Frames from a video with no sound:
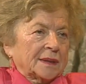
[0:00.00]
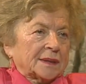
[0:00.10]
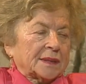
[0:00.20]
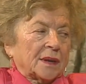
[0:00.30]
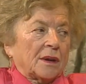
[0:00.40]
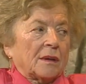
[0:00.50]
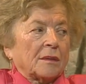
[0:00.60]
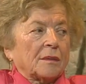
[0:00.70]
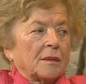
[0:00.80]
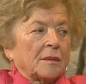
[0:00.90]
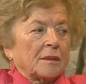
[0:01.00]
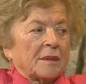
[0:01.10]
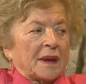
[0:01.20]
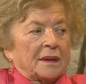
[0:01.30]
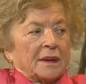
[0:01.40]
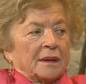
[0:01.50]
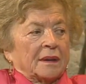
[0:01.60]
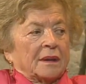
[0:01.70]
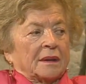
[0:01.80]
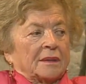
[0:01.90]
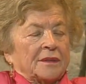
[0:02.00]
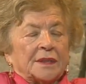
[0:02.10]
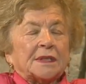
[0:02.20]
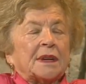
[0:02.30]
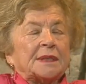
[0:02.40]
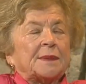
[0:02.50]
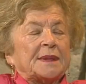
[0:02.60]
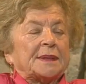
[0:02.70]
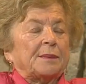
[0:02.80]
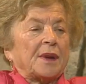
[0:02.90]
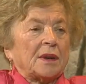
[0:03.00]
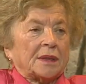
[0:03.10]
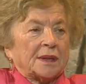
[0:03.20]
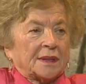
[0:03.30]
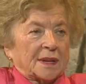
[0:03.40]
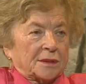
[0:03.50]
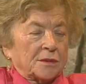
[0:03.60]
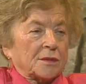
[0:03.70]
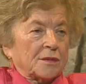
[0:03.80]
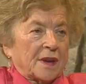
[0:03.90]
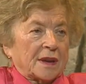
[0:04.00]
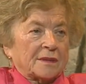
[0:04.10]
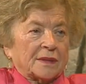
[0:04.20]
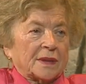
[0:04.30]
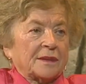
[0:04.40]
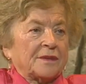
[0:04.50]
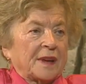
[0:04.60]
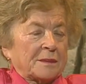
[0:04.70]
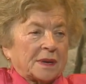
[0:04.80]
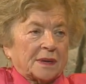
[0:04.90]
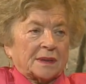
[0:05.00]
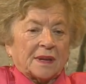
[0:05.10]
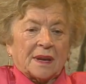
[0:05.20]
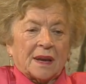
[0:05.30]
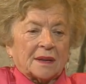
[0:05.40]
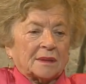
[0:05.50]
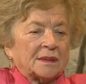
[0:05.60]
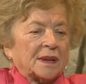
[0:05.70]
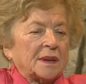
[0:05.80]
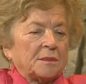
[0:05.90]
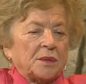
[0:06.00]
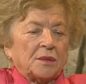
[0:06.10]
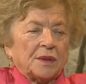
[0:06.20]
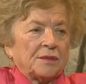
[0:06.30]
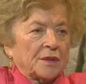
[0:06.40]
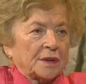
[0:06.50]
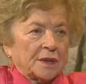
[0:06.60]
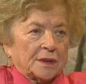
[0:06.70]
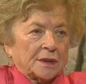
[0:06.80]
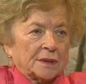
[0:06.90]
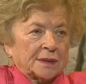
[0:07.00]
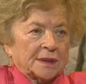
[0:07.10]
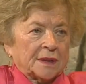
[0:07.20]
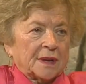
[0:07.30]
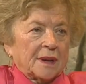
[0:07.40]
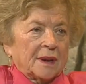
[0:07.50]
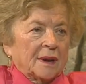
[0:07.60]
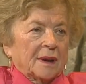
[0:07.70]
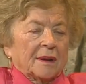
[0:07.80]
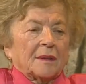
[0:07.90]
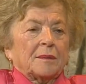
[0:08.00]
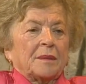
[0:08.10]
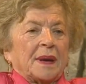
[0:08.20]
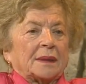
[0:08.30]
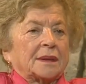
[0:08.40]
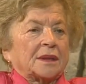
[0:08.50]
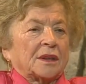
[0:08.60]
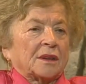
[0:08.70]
So mine. First husband's brother, they took away with the family. They had three beautiful girls, but